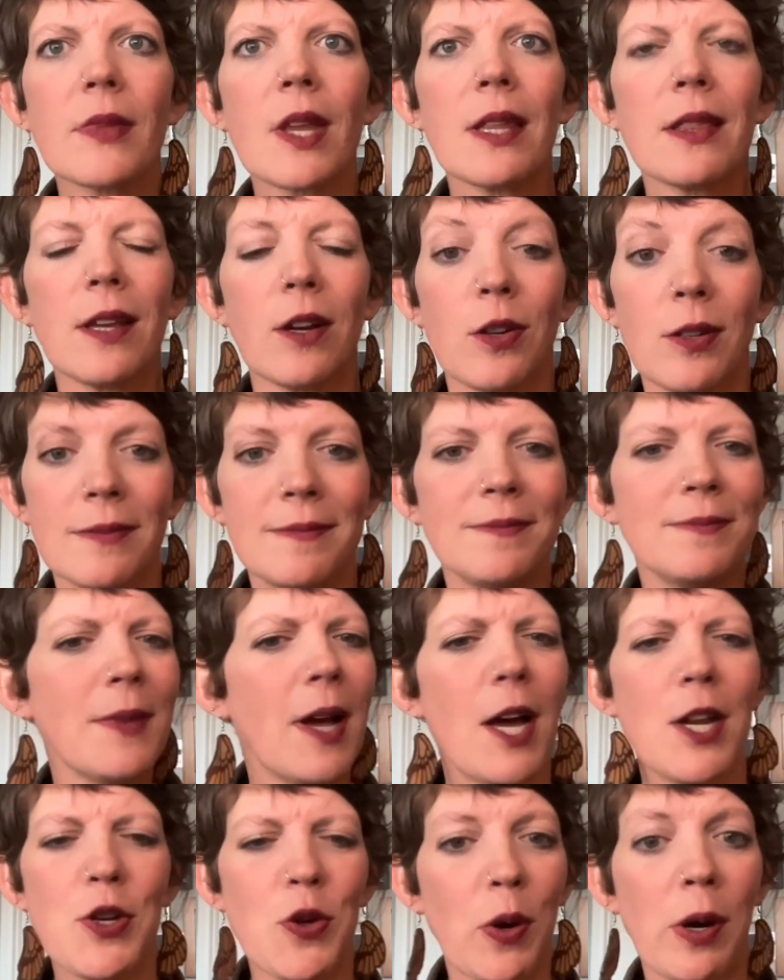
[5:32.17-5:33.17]
They're
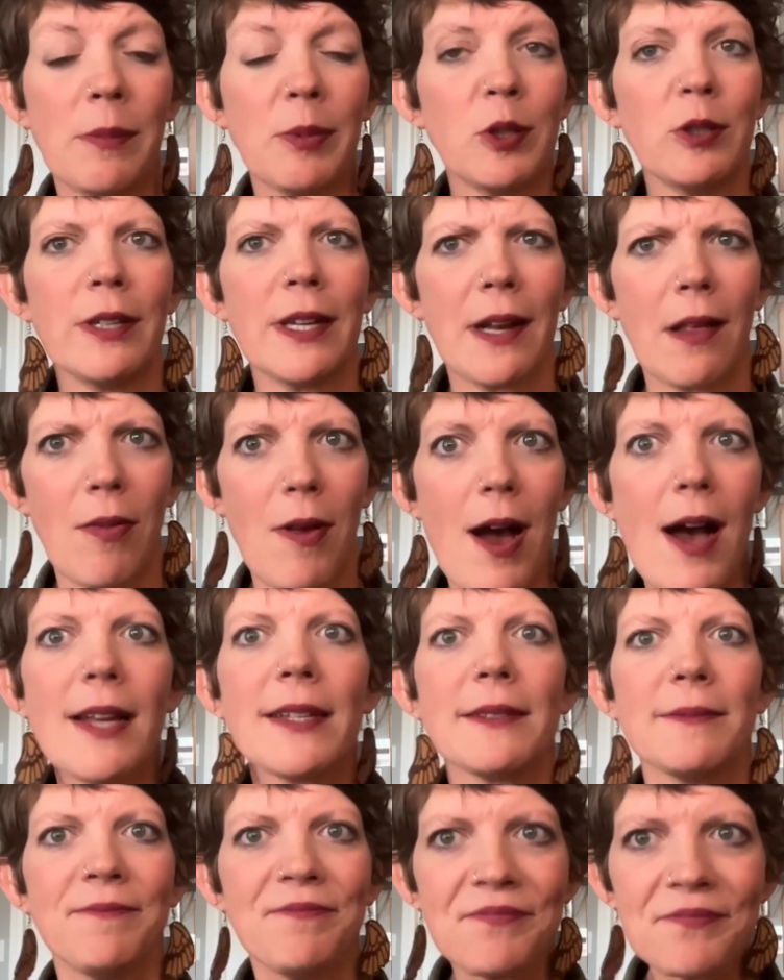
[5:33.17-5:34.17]
adorable and a
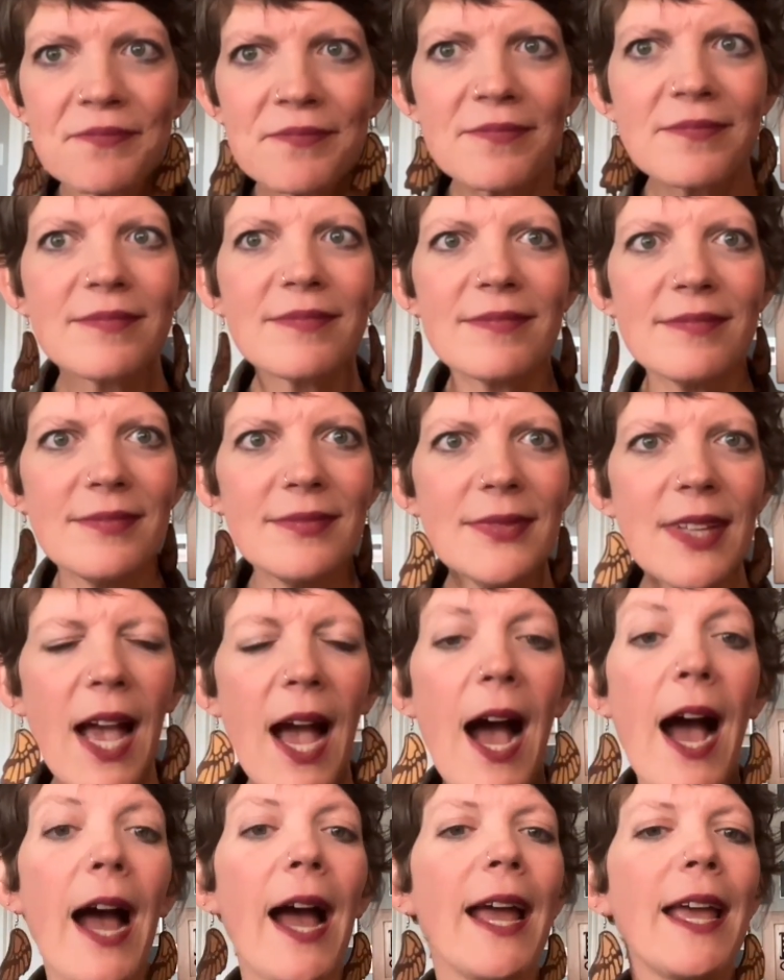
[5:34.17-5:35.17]
lot.
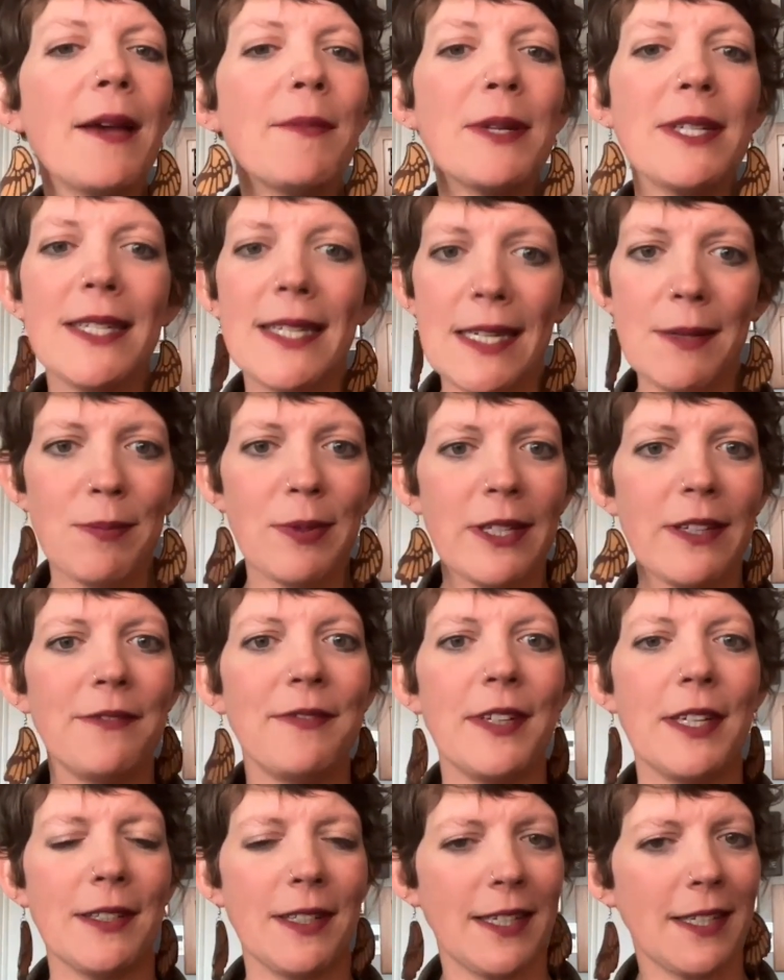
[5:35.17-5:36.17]
I am a deeply
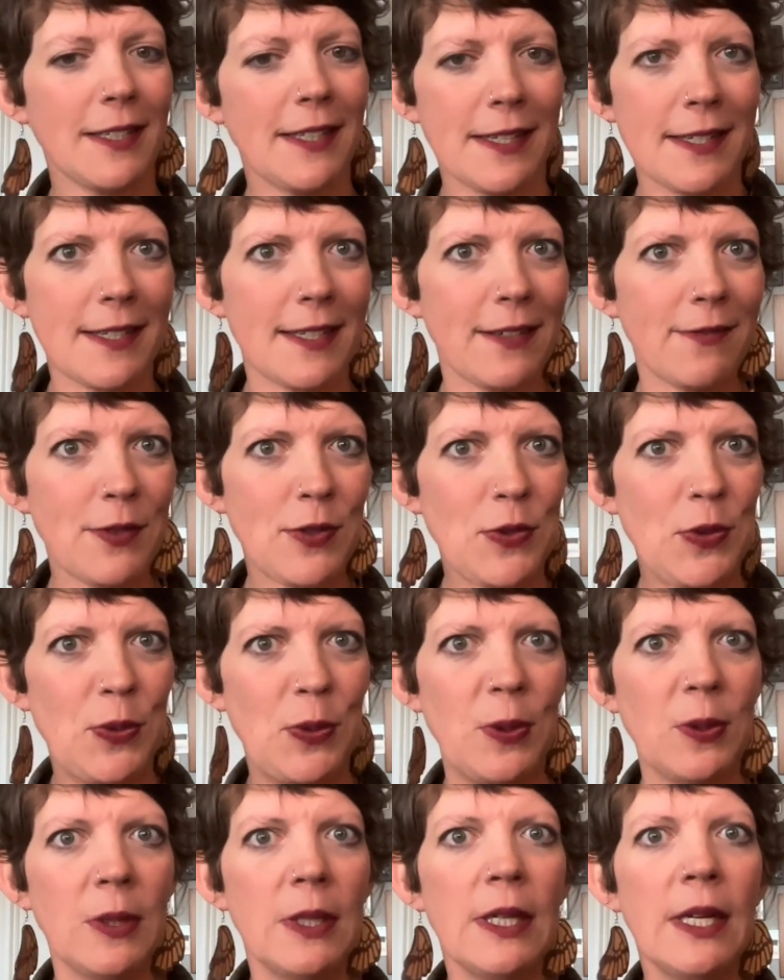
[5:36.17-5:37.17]
feeling, sensitive
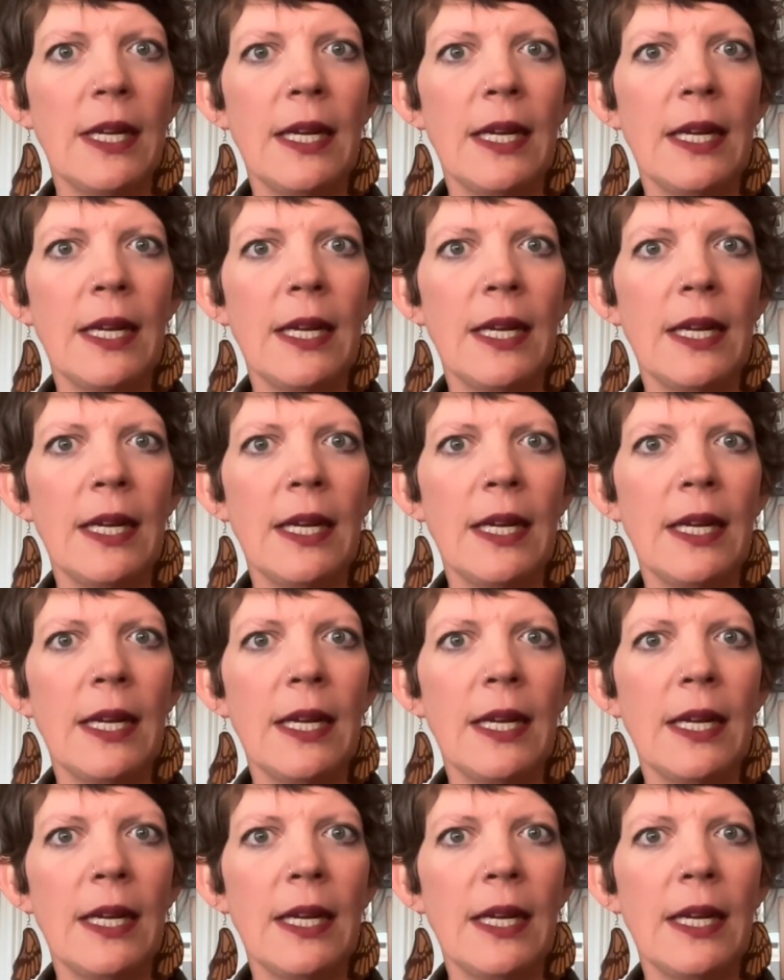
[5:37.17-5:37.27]
soul,